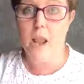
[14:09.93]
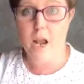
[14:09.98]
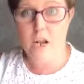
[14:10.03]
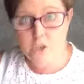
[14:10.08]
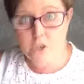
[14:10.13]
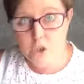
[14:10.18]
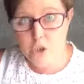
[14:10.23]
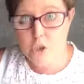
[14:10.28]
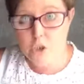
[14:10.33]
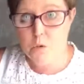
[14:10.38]

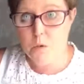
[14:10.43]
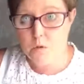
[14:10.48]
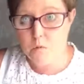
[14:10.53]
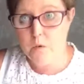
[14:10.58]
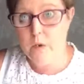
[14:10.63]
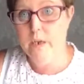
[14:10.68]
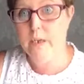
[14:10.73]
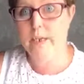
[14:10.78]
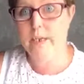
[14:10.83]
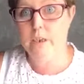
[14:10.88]
and just do a
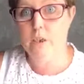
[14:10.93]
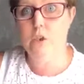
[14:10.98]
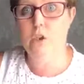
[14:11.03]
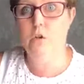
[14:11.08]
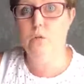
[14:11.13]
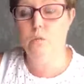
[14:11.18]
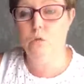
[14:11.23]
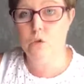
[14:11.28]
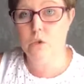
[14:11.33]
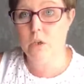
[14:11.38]
really
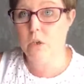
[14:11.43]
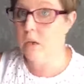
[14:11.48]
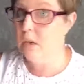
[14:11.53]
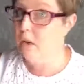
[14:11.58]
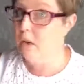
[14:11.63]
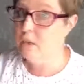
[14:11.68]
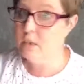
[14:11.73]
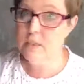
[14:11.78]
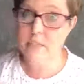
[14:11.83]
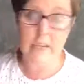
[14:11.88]
loose
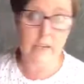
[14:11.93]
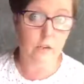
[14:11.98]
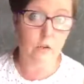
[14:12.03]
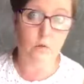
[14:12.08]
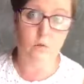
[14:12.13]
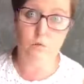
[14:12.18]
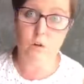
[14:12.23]
single